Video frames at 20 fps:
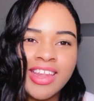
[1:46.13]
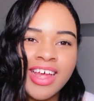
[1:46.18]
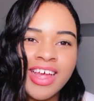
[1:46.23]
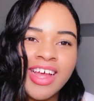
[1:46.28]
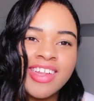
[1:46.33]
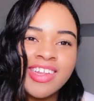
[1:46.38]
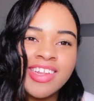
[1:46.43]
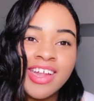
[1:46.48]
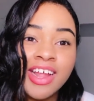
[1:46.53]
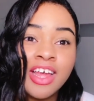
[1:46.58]
Like
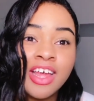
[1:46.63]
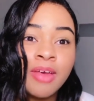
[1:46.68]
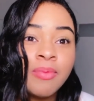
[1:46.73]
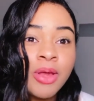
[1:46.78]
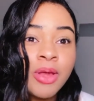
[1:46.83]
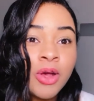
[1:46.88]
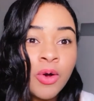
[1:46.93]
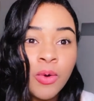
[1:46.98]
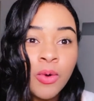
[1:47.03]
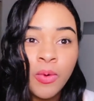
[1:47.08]
I said, I can
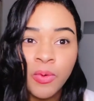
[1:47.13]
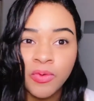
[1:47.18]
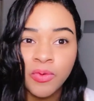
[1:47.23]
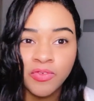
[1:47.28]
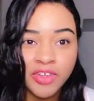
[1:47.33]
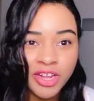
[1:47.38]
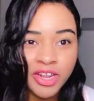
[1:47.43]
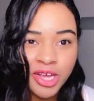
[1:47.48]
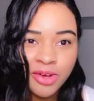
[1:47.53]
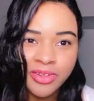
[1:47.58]
make a whole
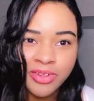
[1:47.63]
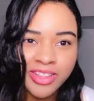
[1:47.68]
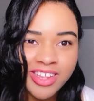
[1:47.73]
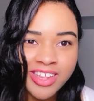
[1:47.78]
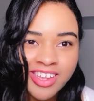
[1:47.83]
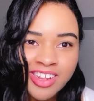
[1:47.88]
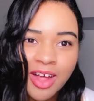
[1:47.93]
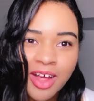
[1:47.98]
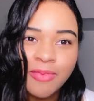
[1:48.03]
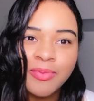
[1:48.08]
video on
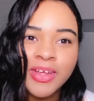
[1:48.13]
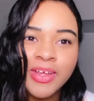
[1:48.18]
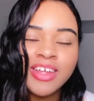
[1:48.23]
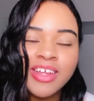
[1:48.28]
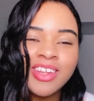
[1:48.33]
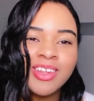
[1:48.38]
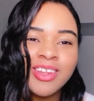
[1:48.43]
this topic.